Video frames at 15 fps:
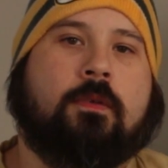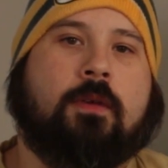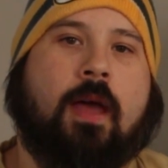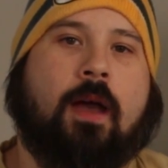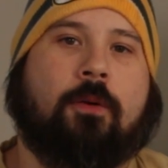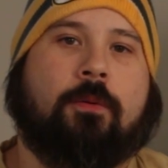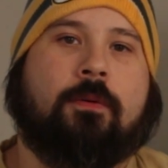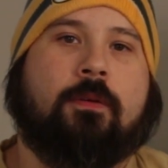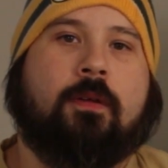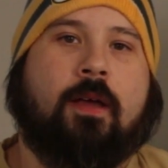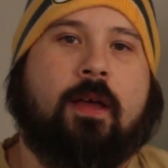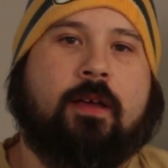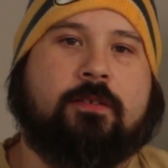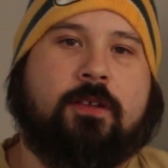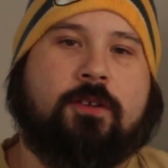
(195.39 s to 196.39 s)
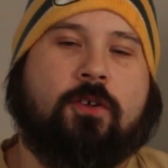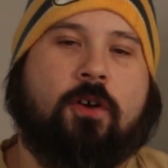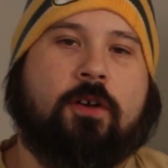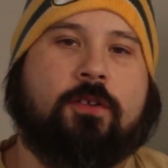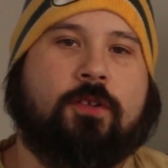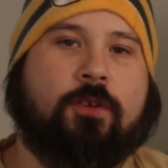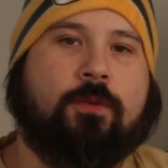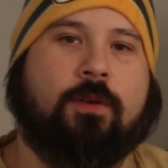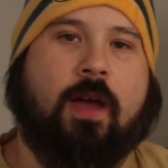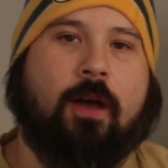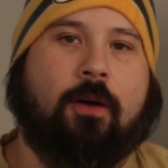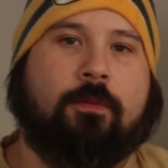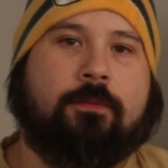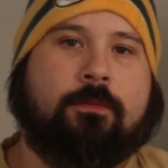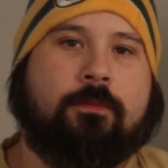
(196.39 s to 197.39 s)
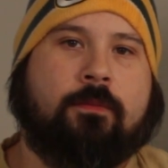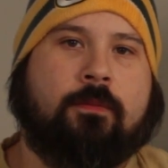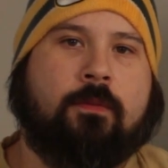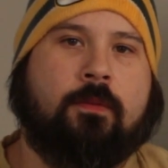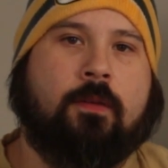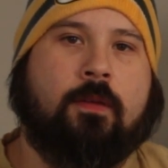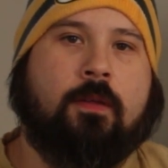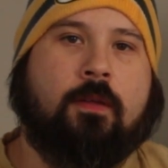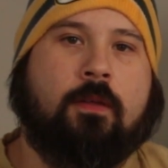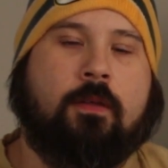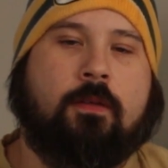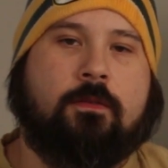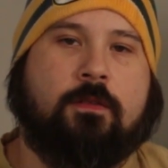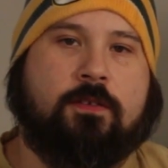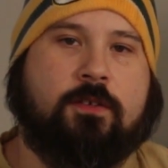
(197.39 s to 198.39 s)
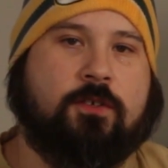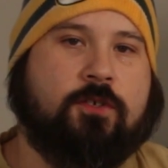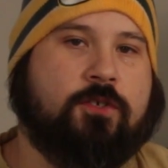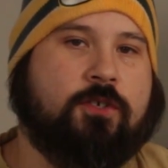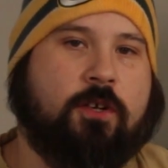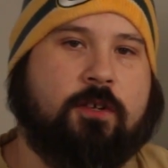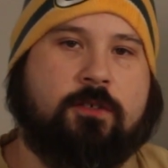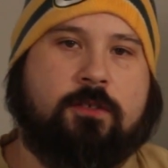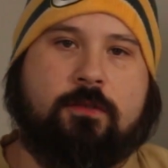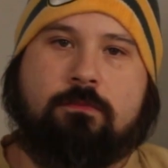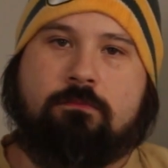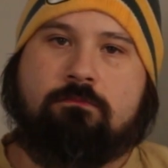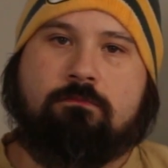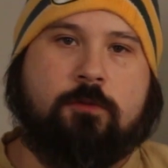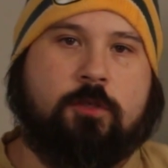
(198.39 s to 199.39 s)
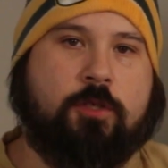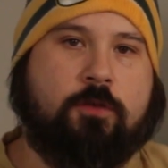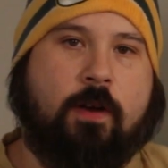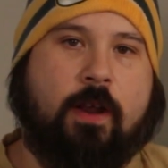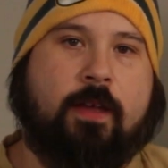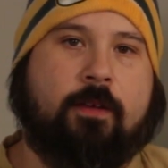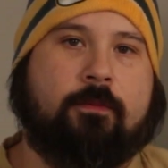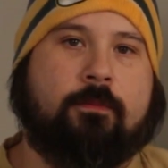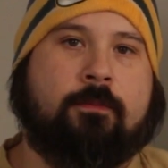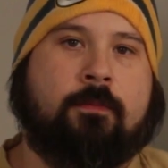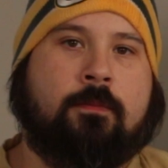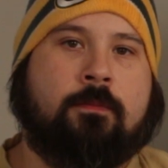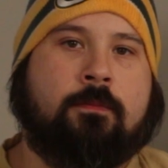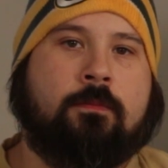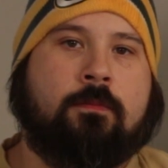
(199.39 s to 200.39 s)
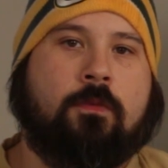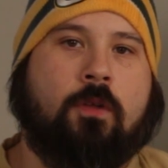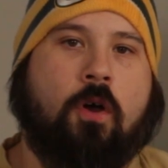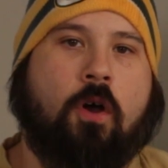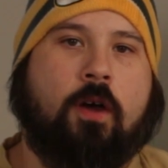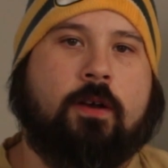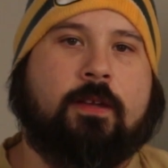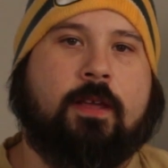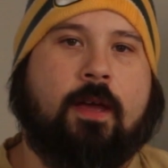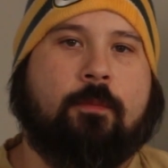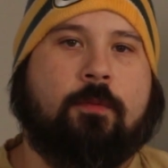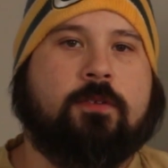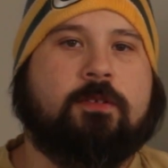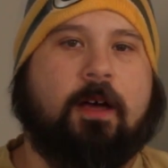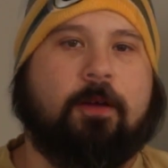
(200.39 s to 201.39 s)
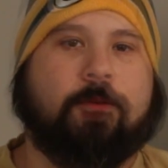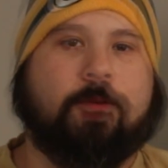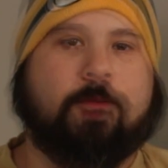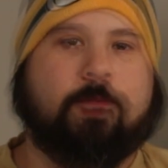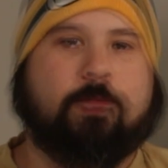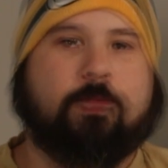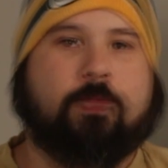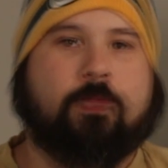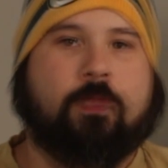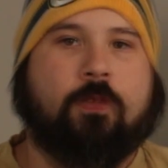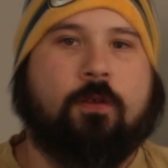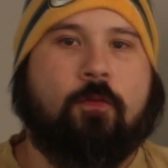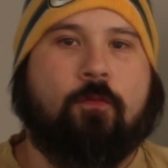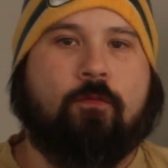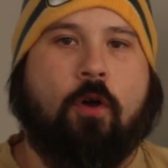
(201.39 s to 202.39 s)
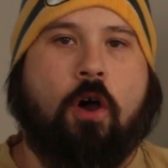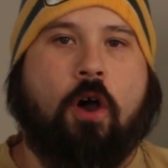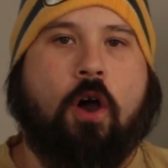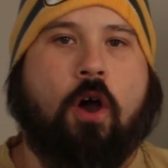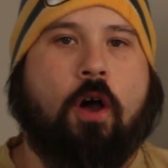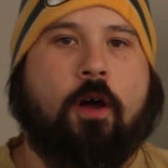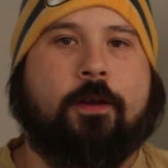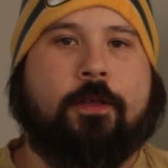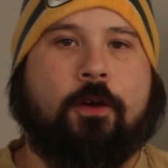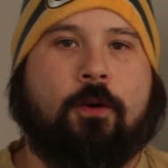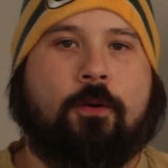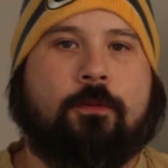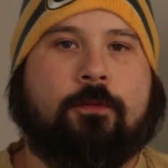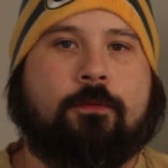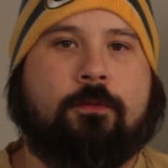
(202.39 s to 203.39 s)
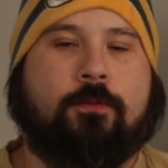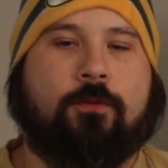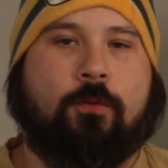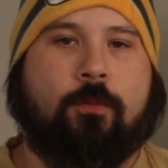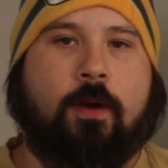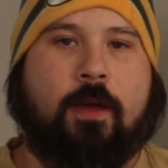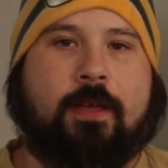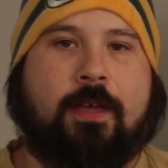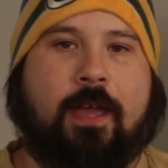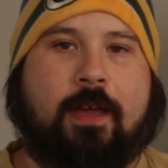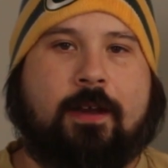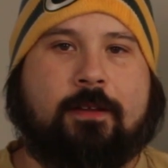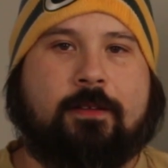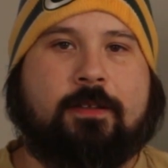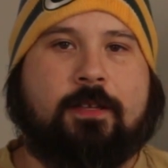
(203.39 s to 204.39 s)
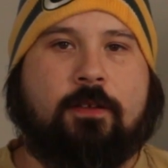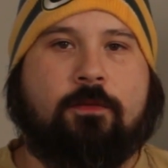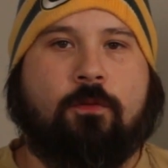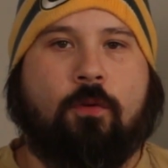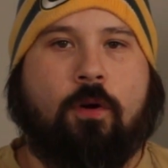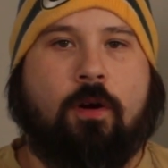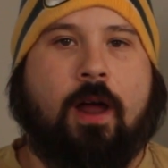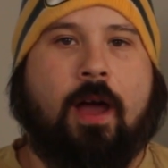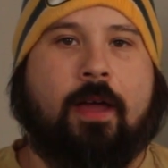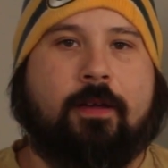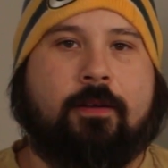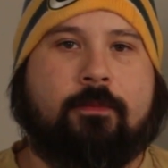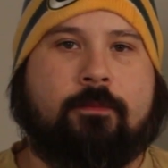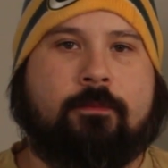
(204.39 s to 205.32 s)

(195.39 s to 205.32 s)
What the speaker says: Now, as I talk to you now, this is just straight on-camera sound. Raw audio through my Canon T4i.